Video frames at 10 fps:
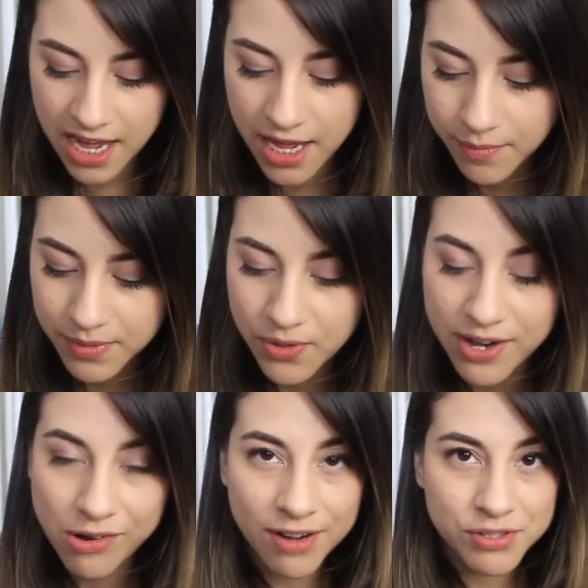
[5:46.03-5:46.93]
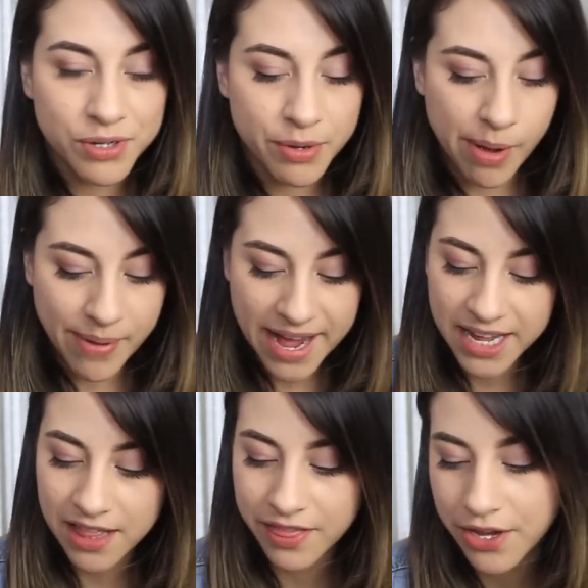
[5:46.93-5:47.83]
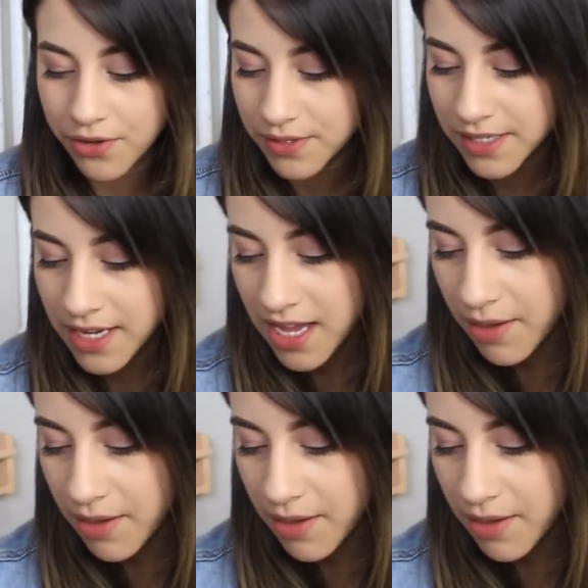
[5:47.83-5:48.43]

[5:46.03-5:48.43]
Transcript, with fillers: um, so I don't have to worry about packing those.